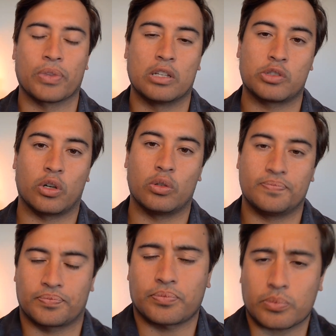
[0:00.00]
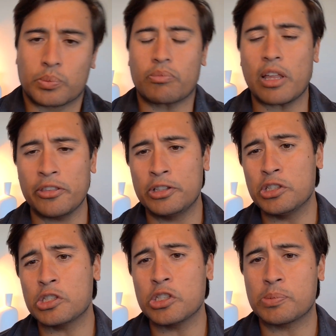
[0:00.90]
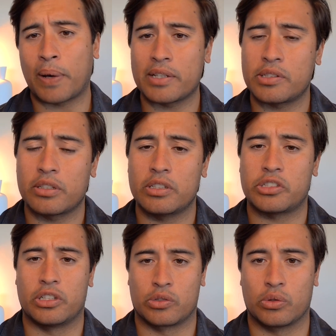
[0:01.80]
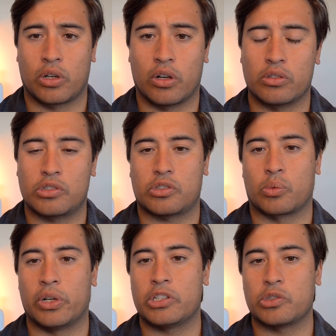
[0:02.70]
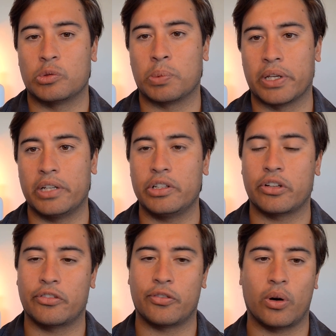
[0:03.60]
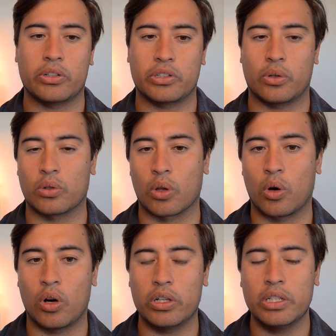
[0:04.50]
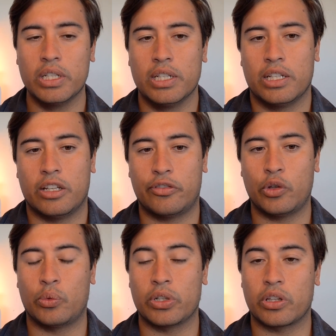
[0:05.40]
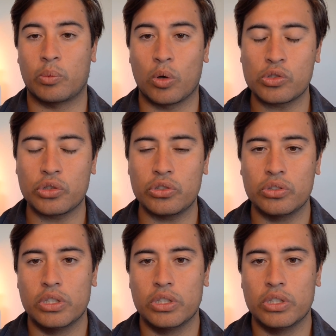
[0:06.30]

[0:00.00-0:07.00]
So this is just basically Central Coast Regional Plan. You can find it online if you really want to.